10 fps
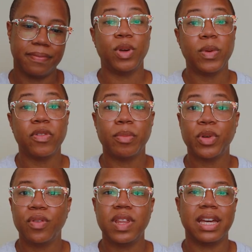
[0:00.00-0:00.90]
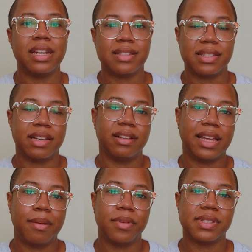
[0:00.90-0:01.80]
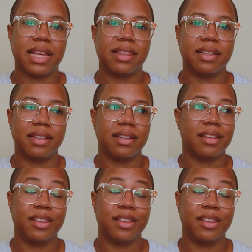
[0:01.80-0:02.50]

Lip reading: We would remove the unnecessary labels that the